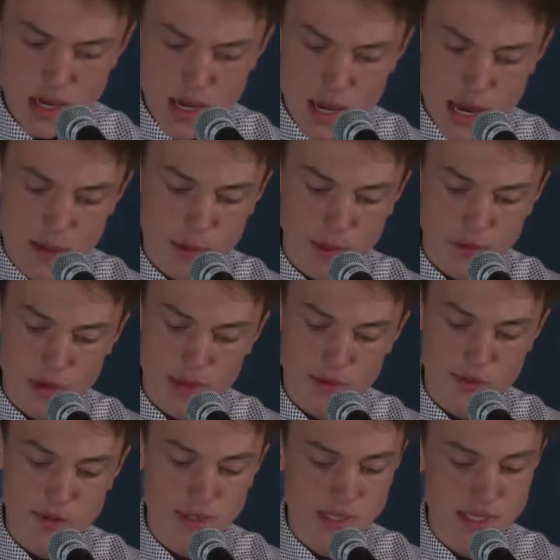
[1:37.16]
I'm going to run
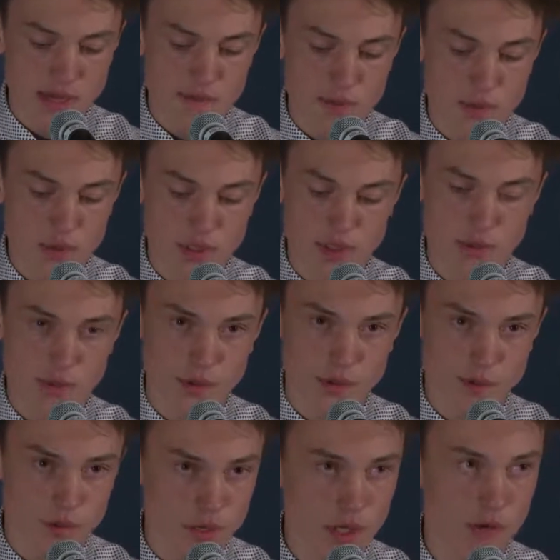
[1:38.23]
through these 7 principles
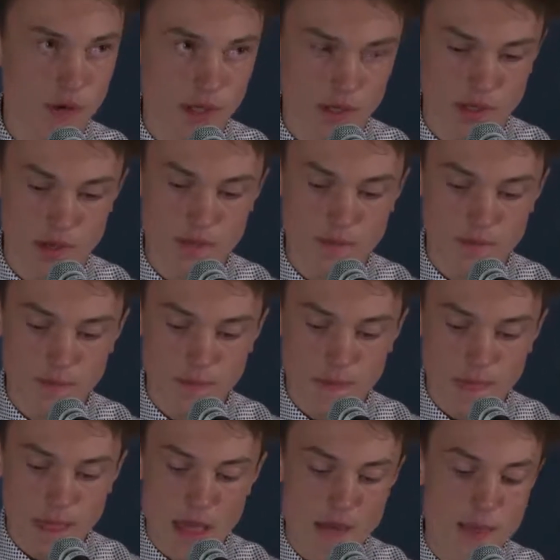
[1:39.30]
pretty quickly,
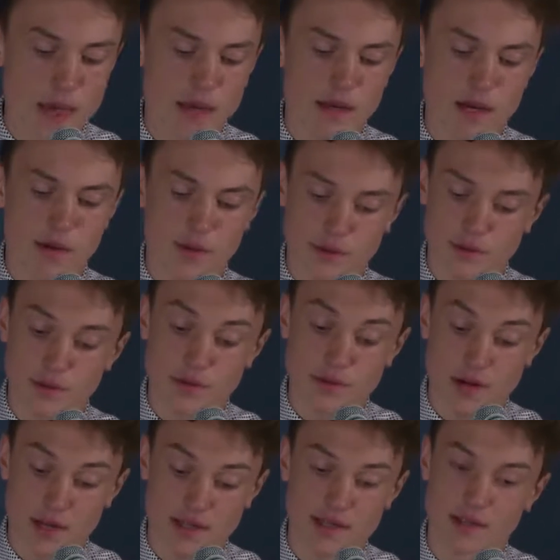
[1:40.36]
and then I will do a
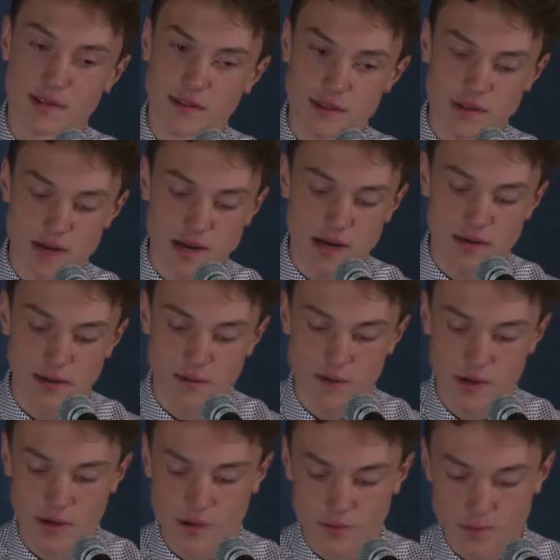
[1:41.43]
trick to illustrate how they
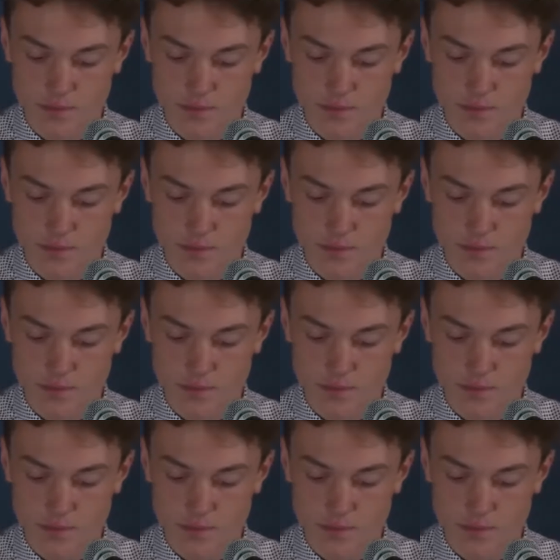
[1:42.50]
work.